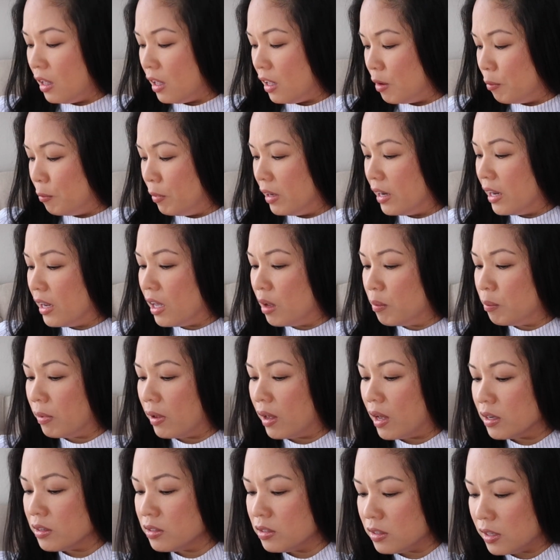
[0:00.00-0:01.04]
When I
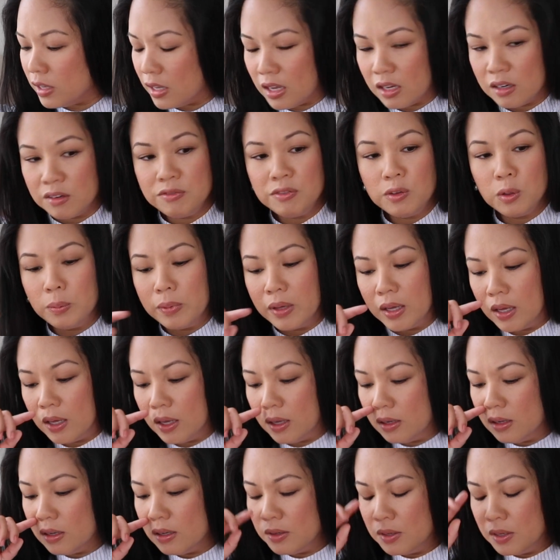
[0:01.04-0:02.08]
unboxed the Ainifeel
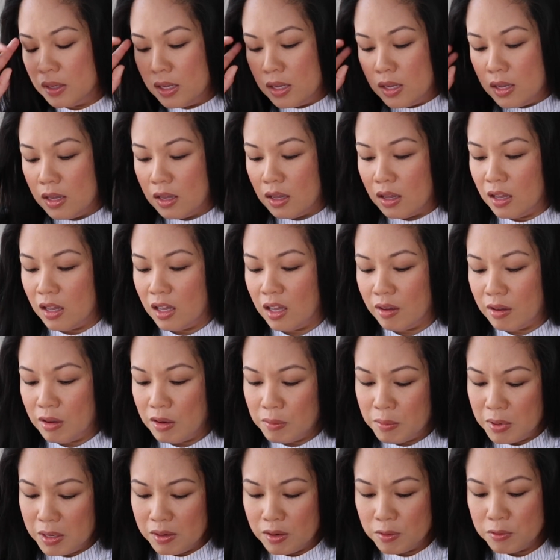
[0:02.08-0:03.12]
bag,
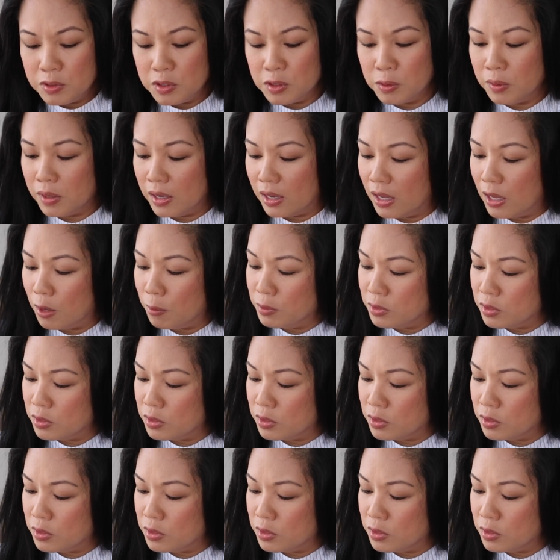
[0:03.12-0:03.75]
I mean, it was okay.